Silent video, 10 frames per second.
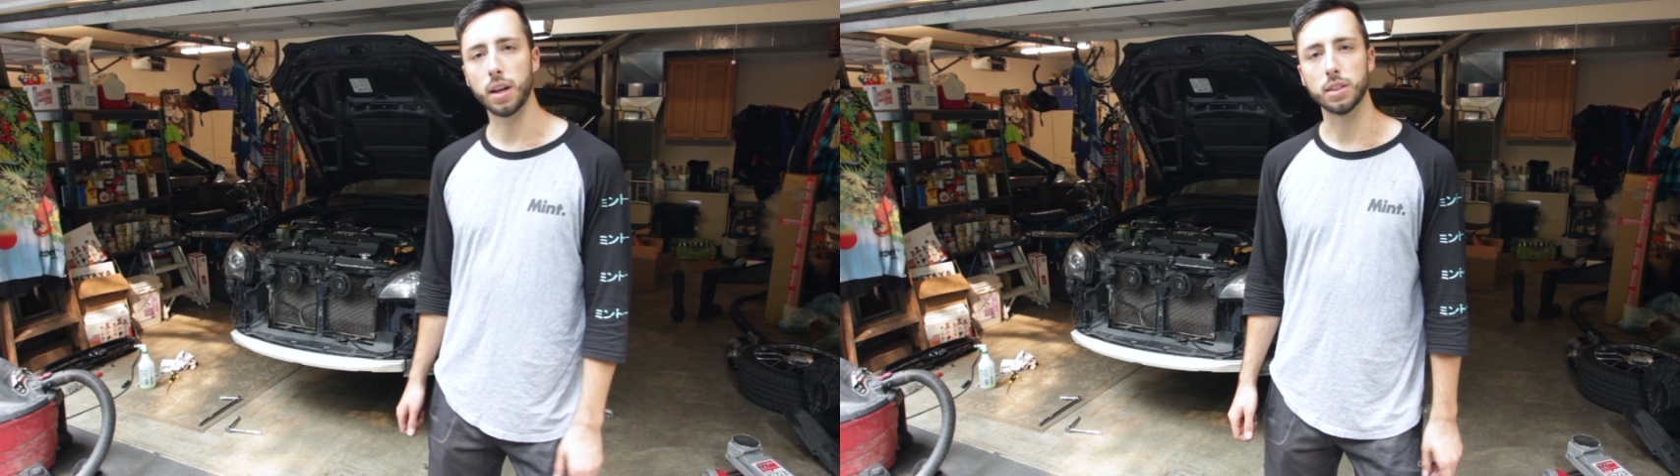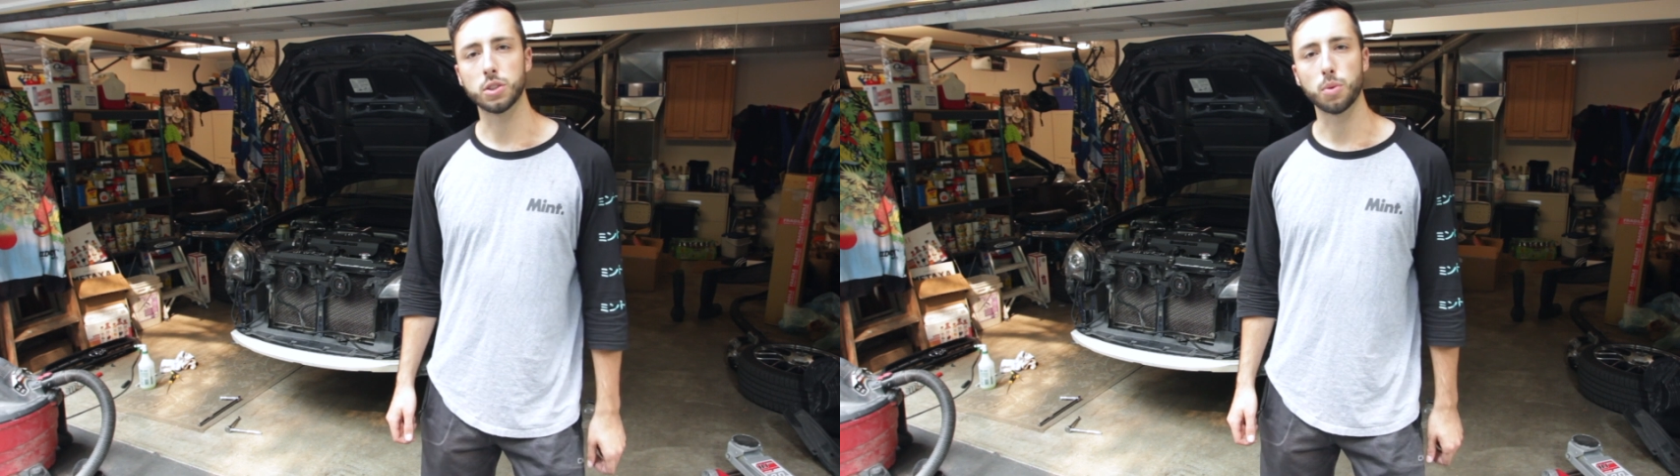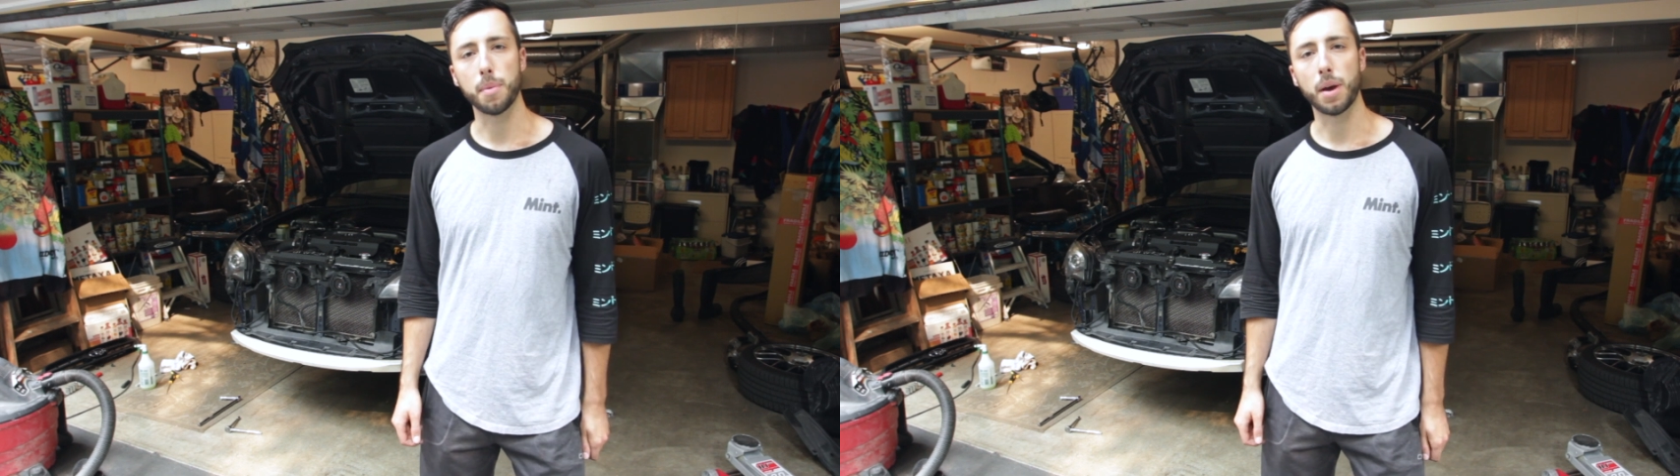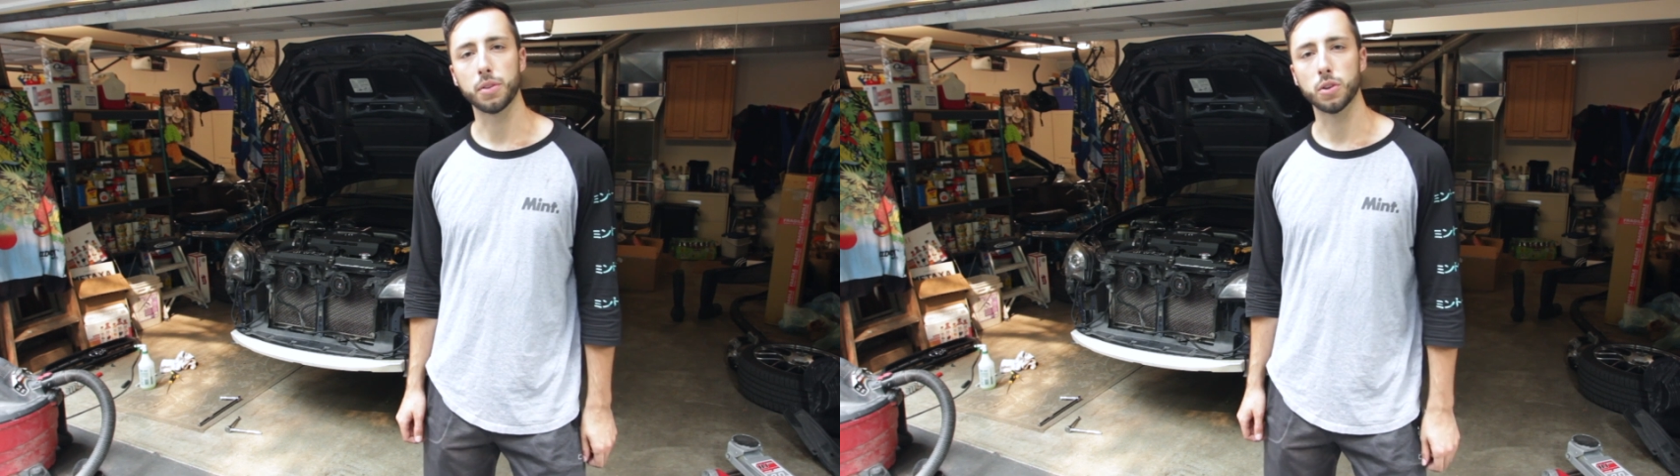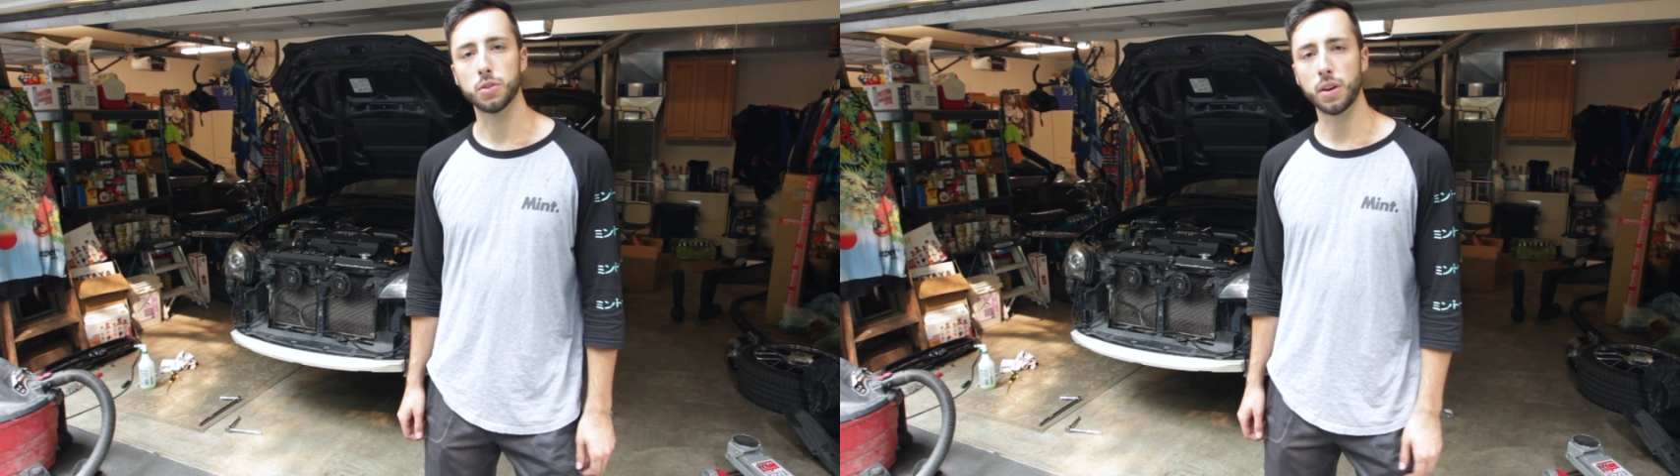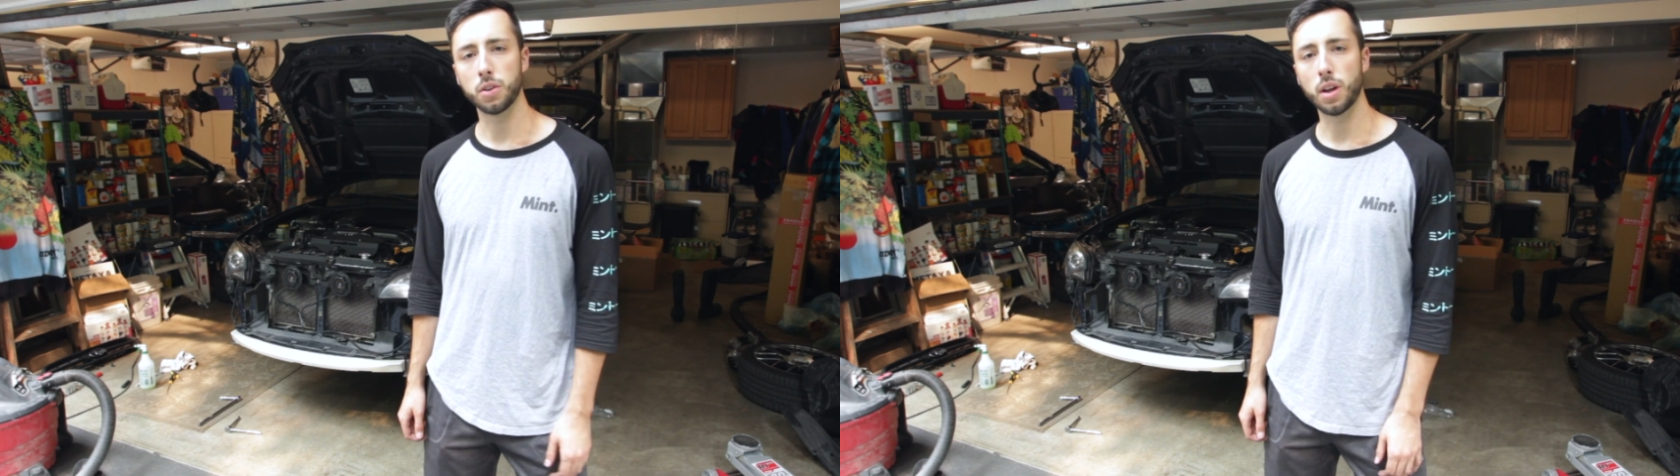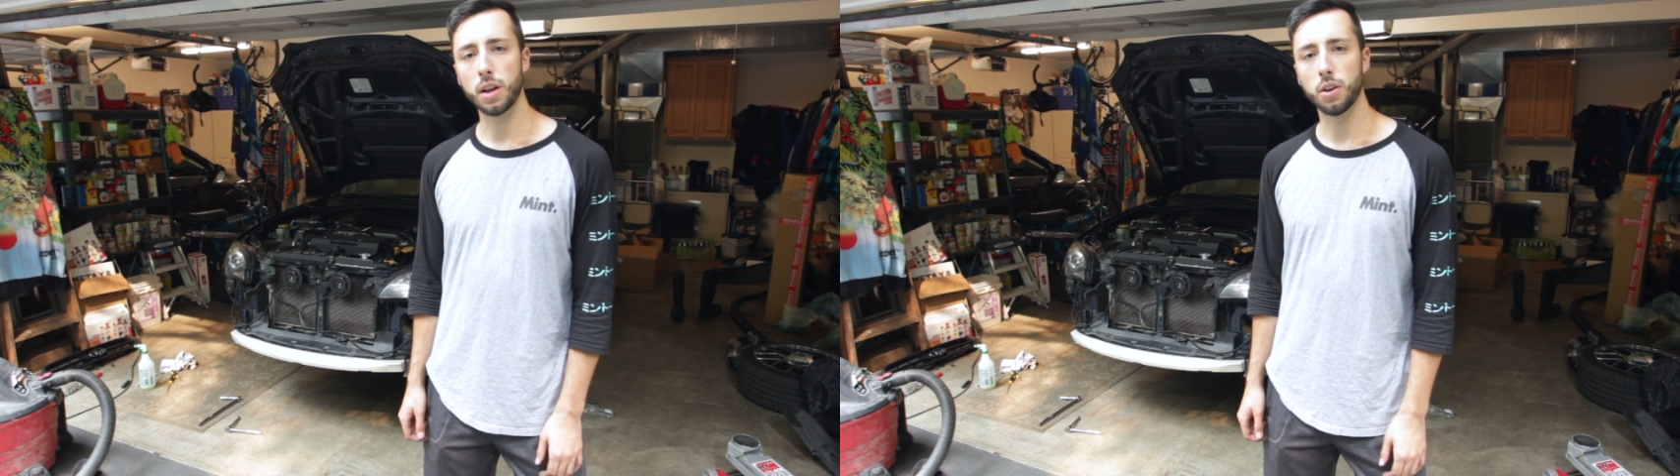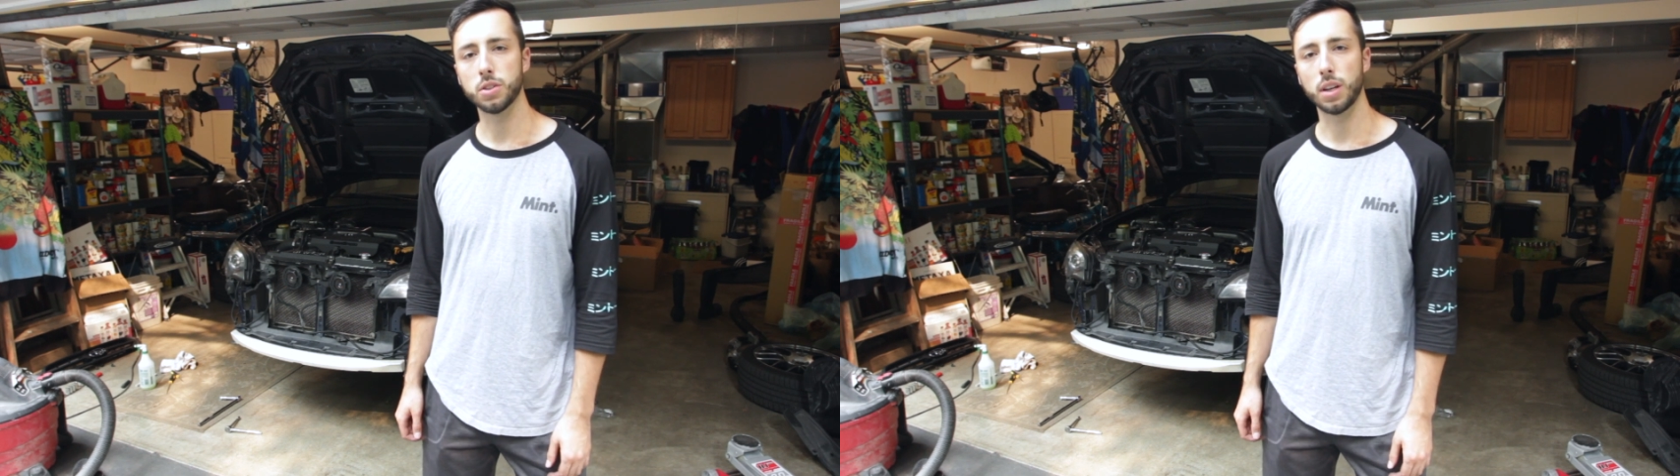ahead and swap out those fender
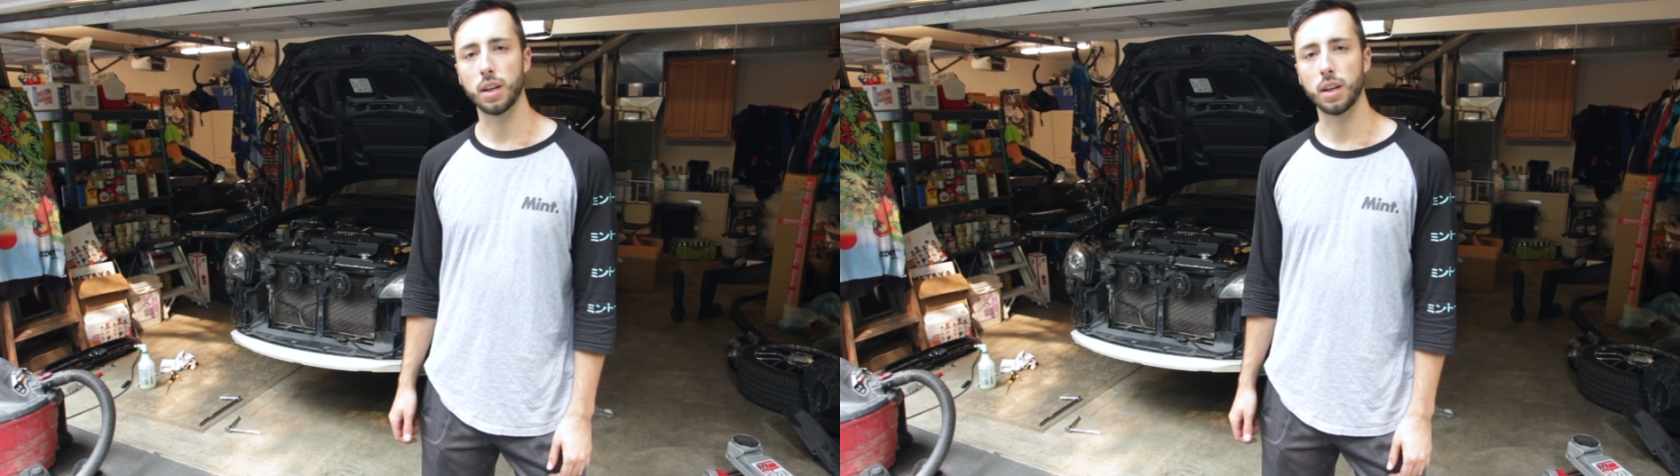liners